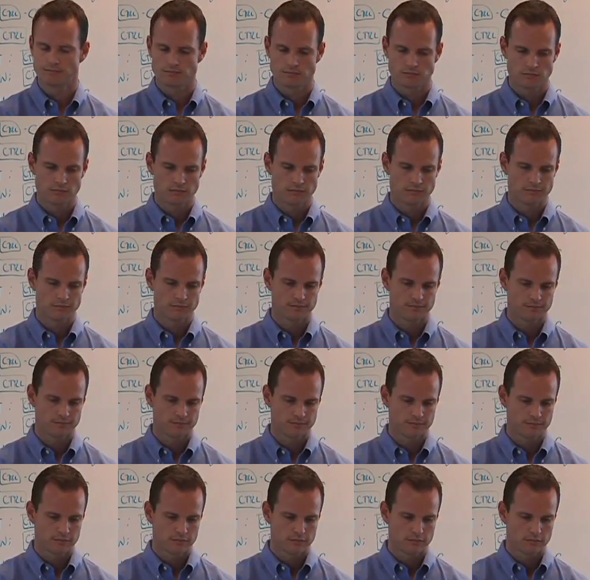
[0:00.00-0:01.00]

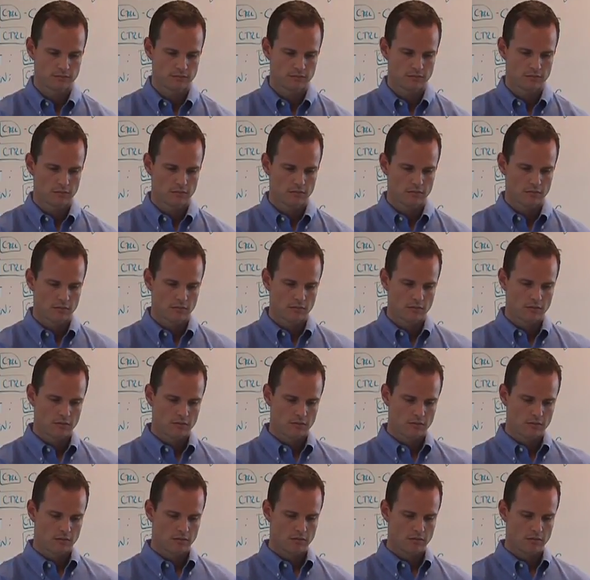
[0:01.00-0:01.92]
Nobody speaks.